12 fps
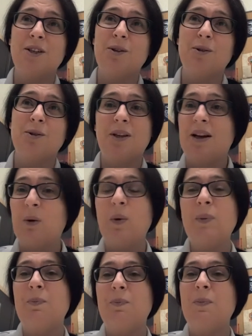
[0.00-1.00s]
including
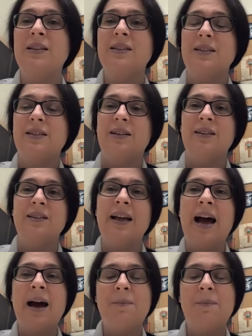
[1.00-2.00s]
equipment, uh,
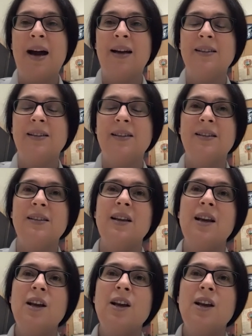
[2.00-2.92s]
lab access.